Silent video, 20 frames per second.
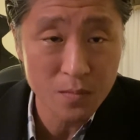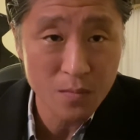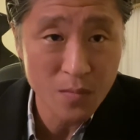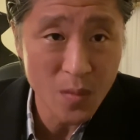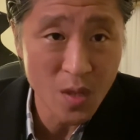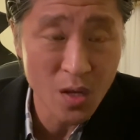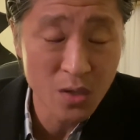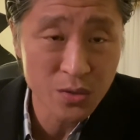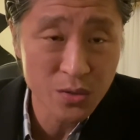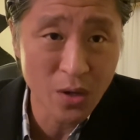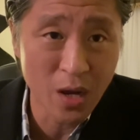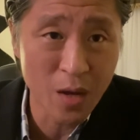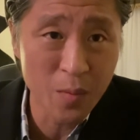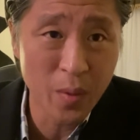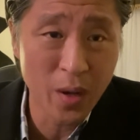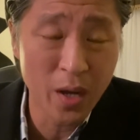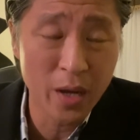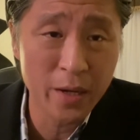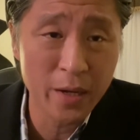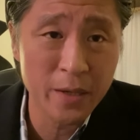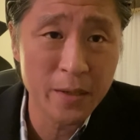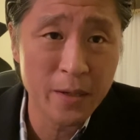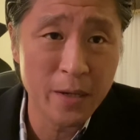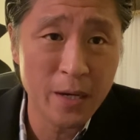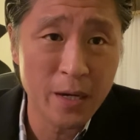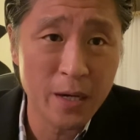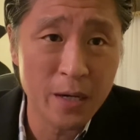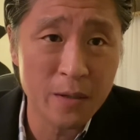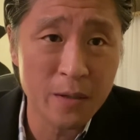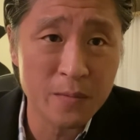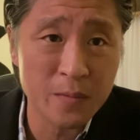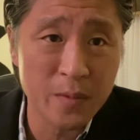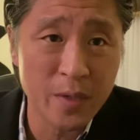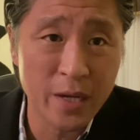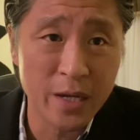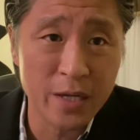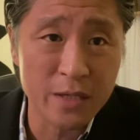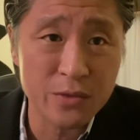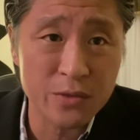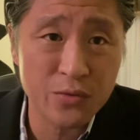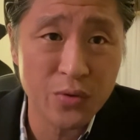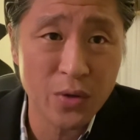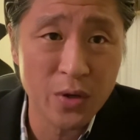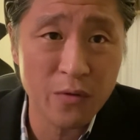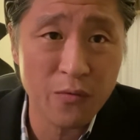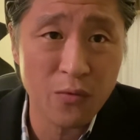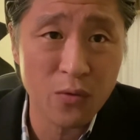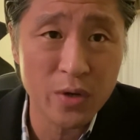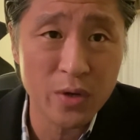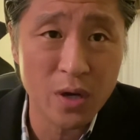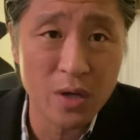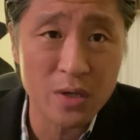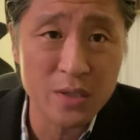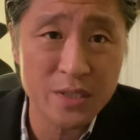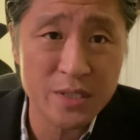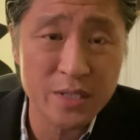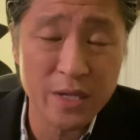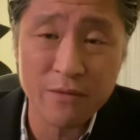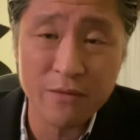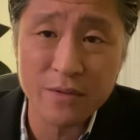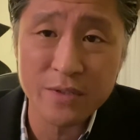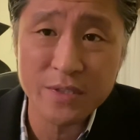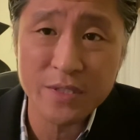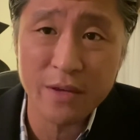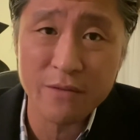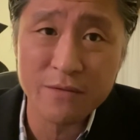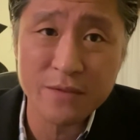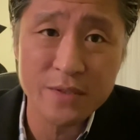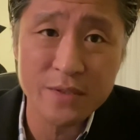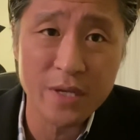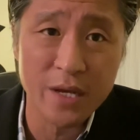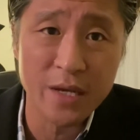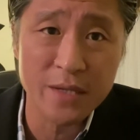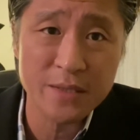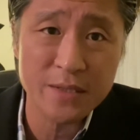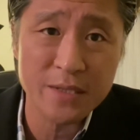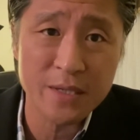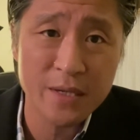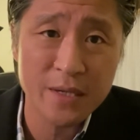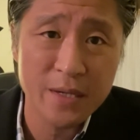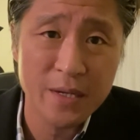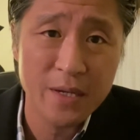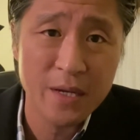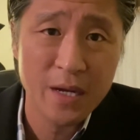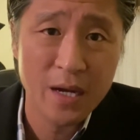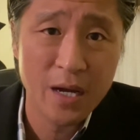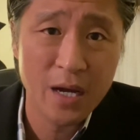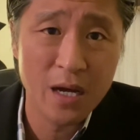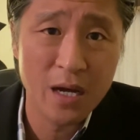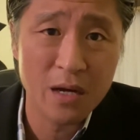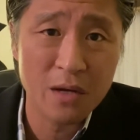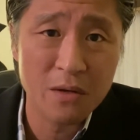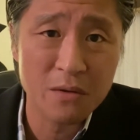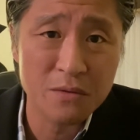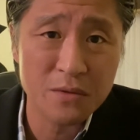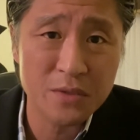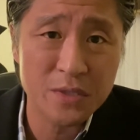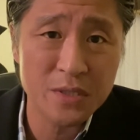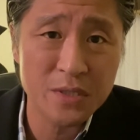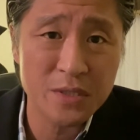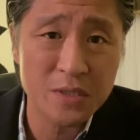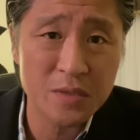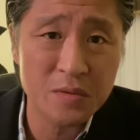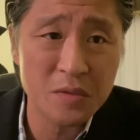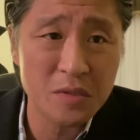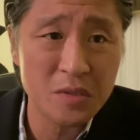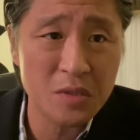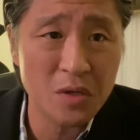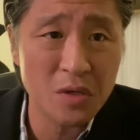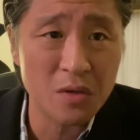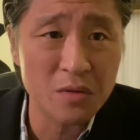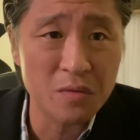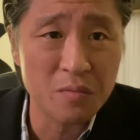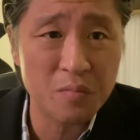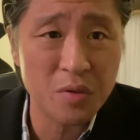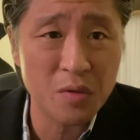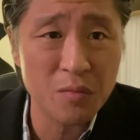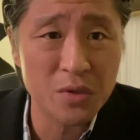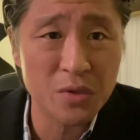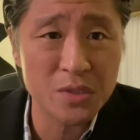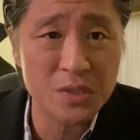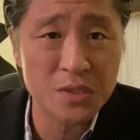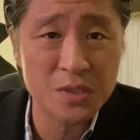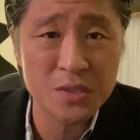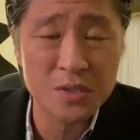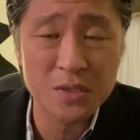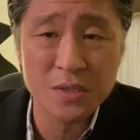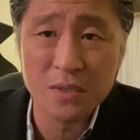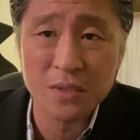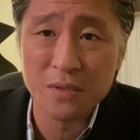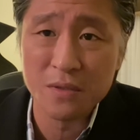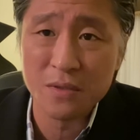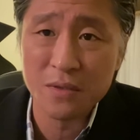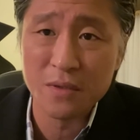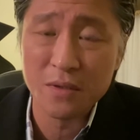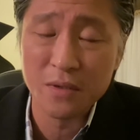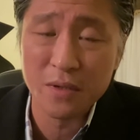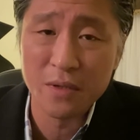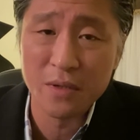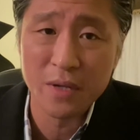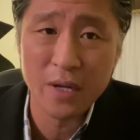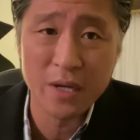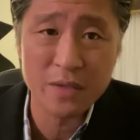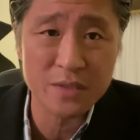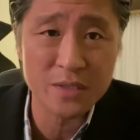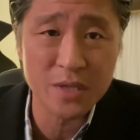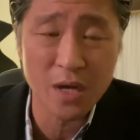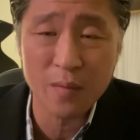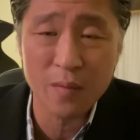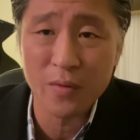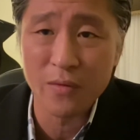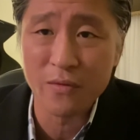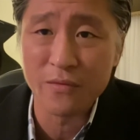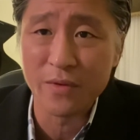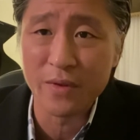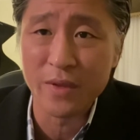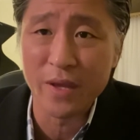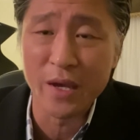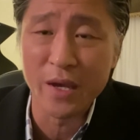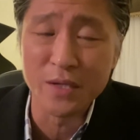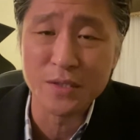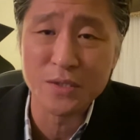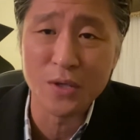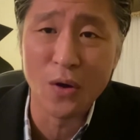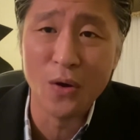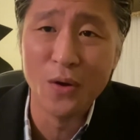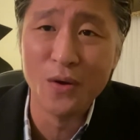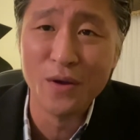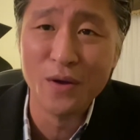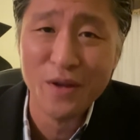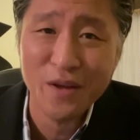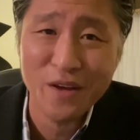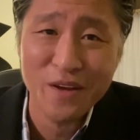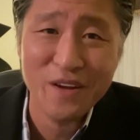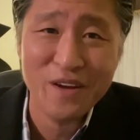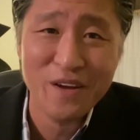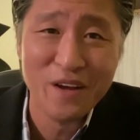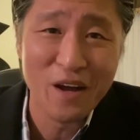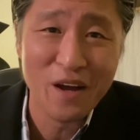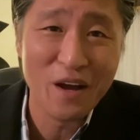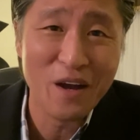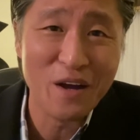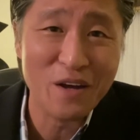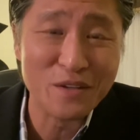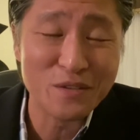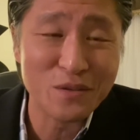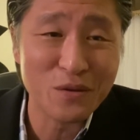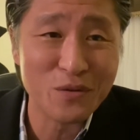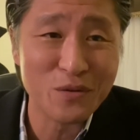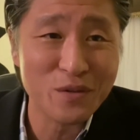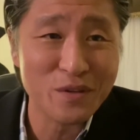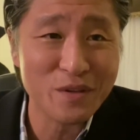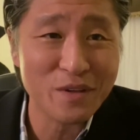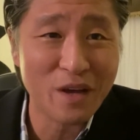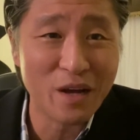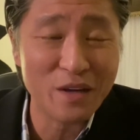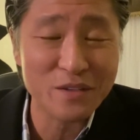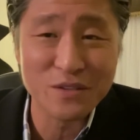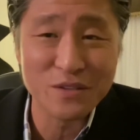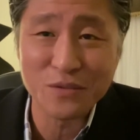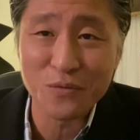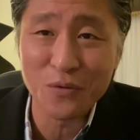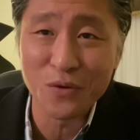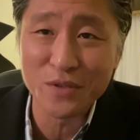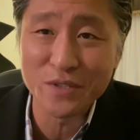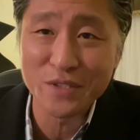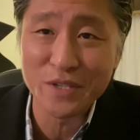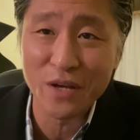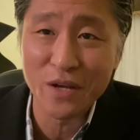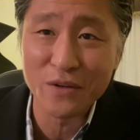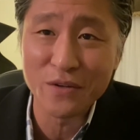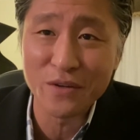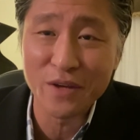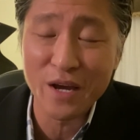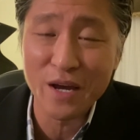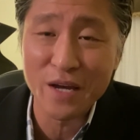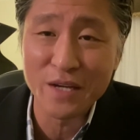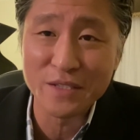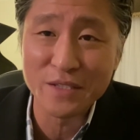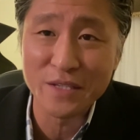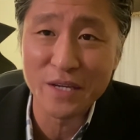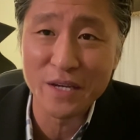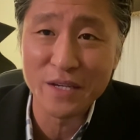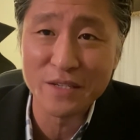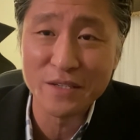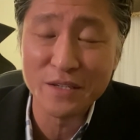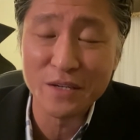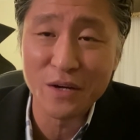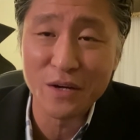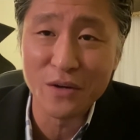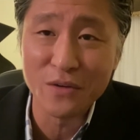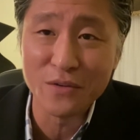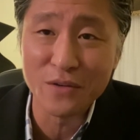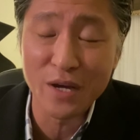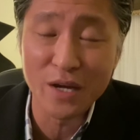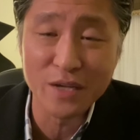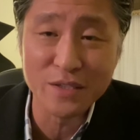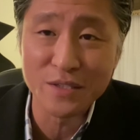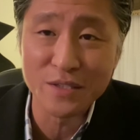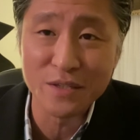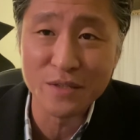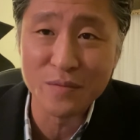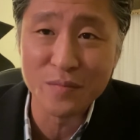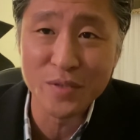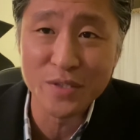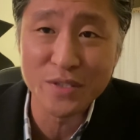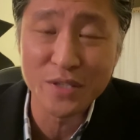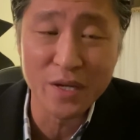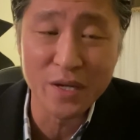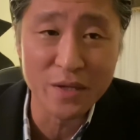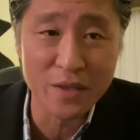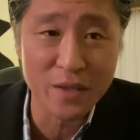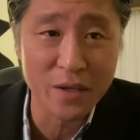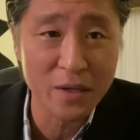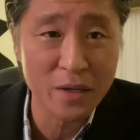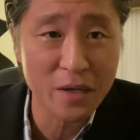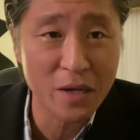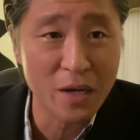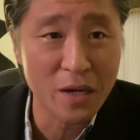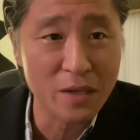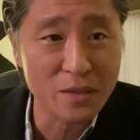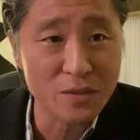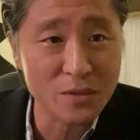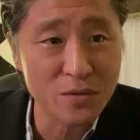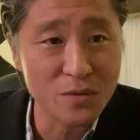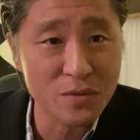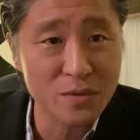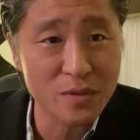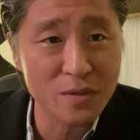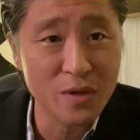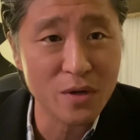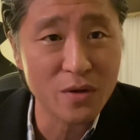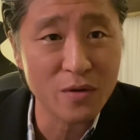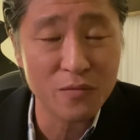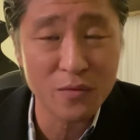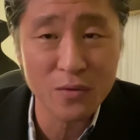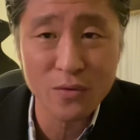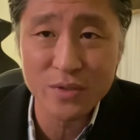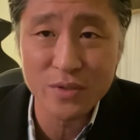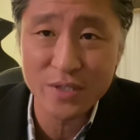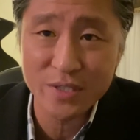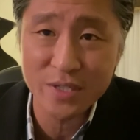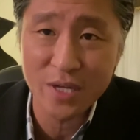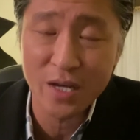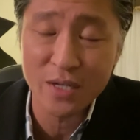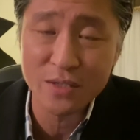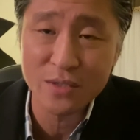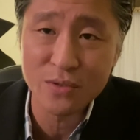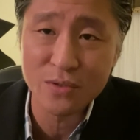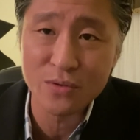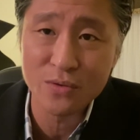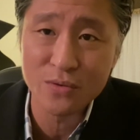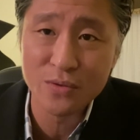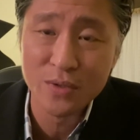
so I bought it at $24.77, which is pretty much at the top of the day. So so I just want to tell you guys that you guys didn't miss anything. So if you decide to